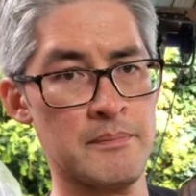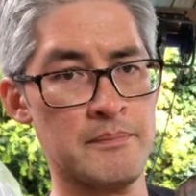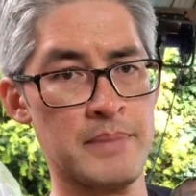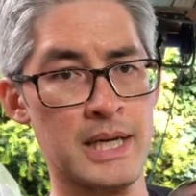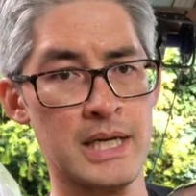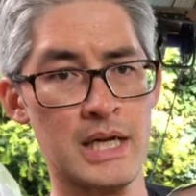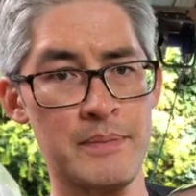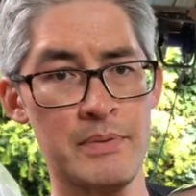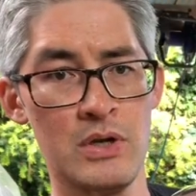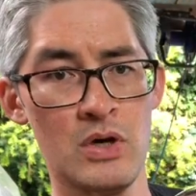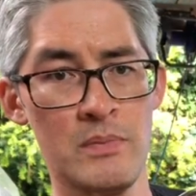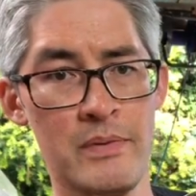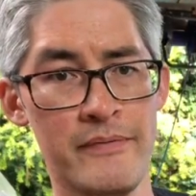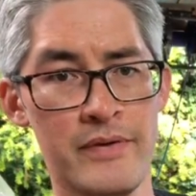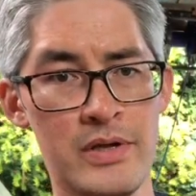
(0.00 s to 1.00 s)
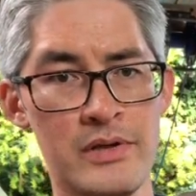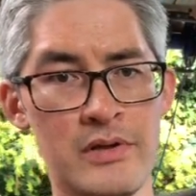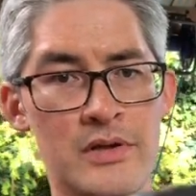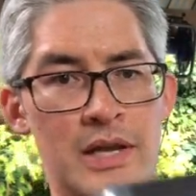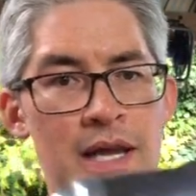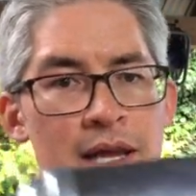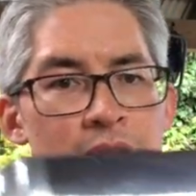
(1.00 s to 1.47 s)
paid up a little bit for this.
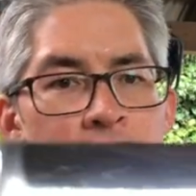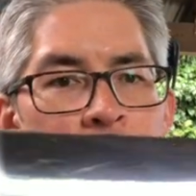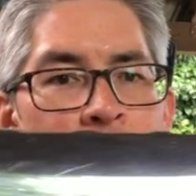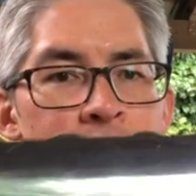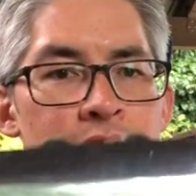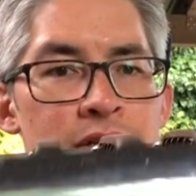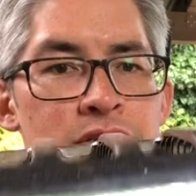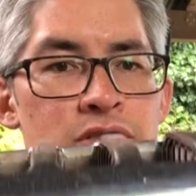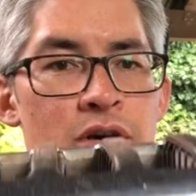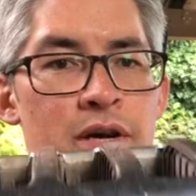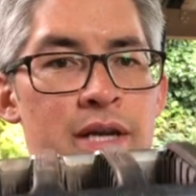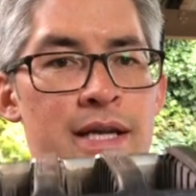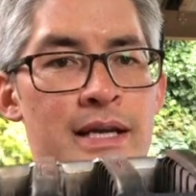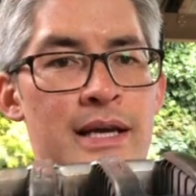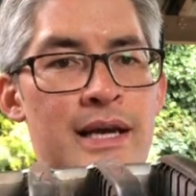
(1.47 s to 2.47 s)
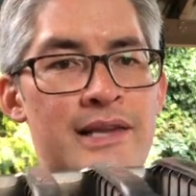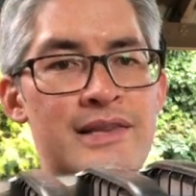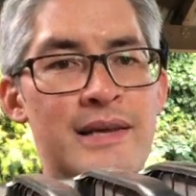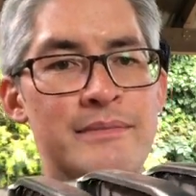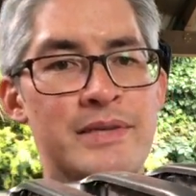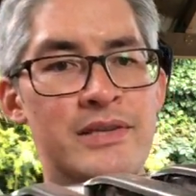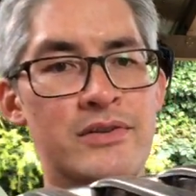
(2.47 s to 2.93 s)
Look at that, lovely, shiny,
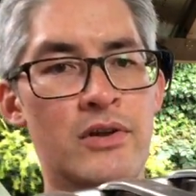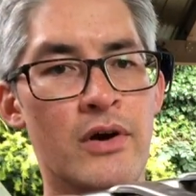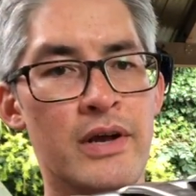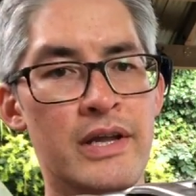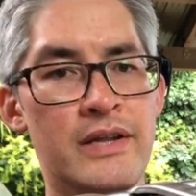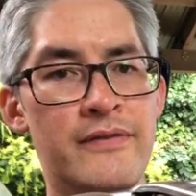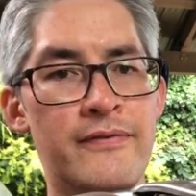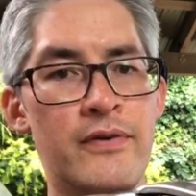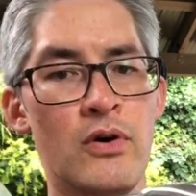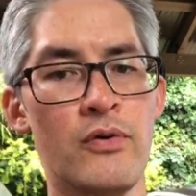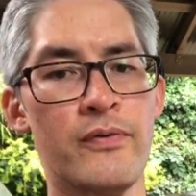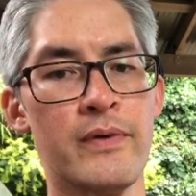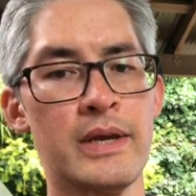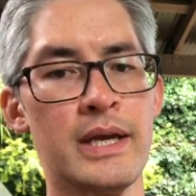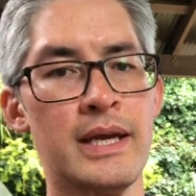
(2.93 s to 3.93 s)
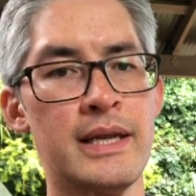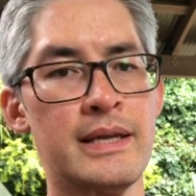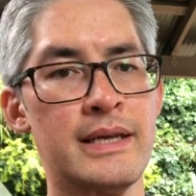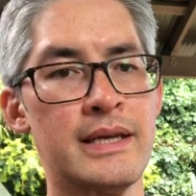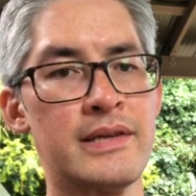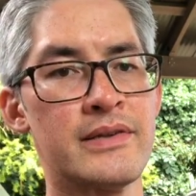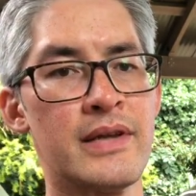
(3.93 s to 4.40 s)
except it's not, it's filthy. It
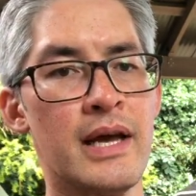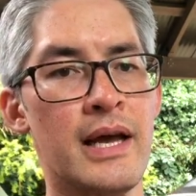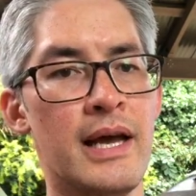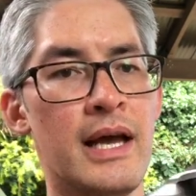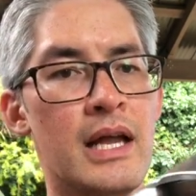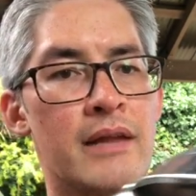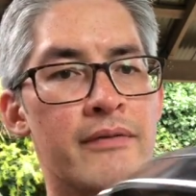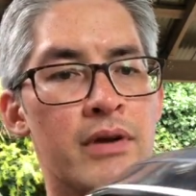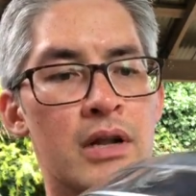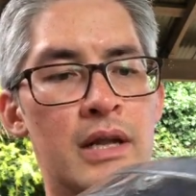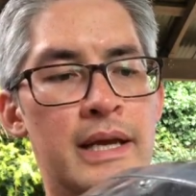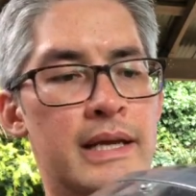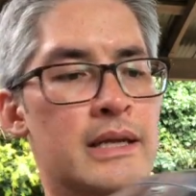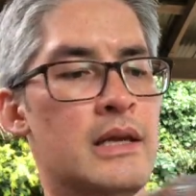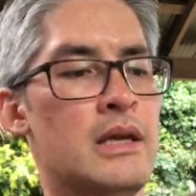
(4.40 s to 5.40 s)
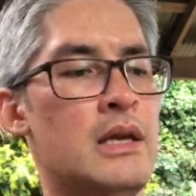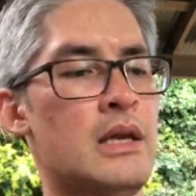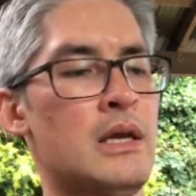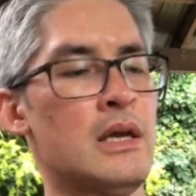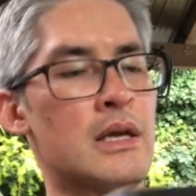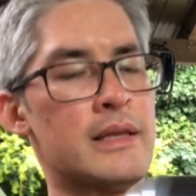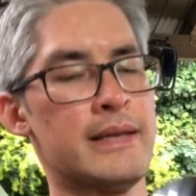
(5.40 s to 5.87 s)
needs a hell of a clean.
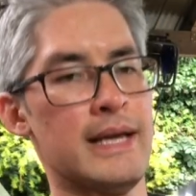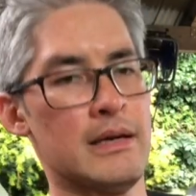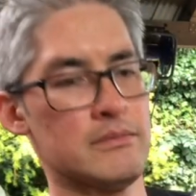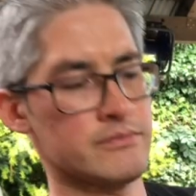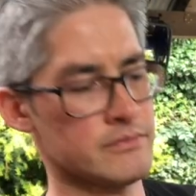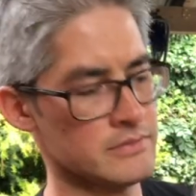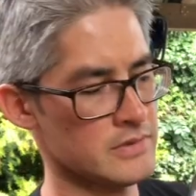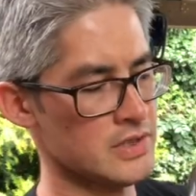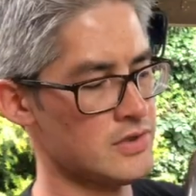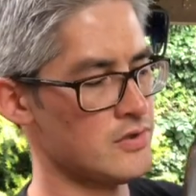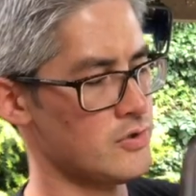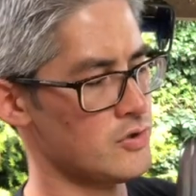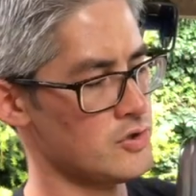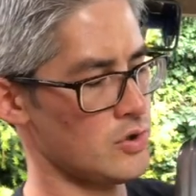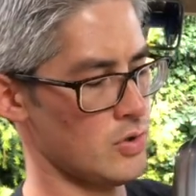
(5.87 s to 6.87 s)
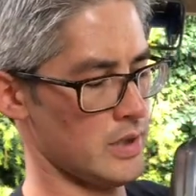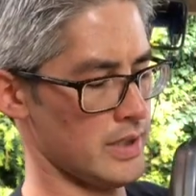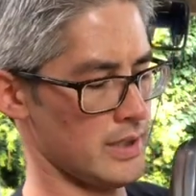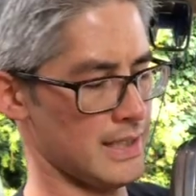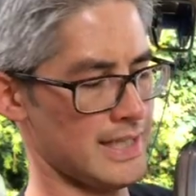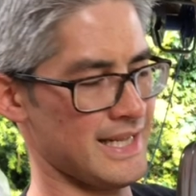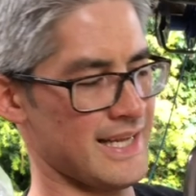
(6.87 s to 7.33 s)
Now, this is a Duodet
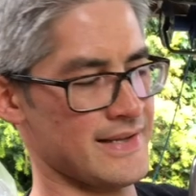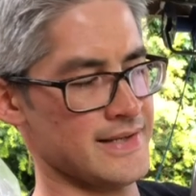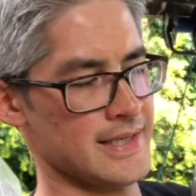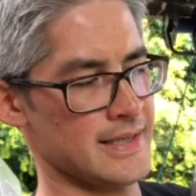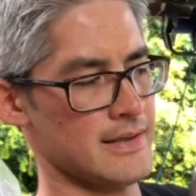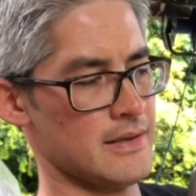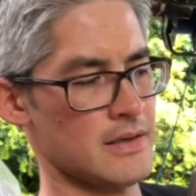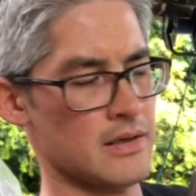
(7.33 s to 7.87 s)
classic.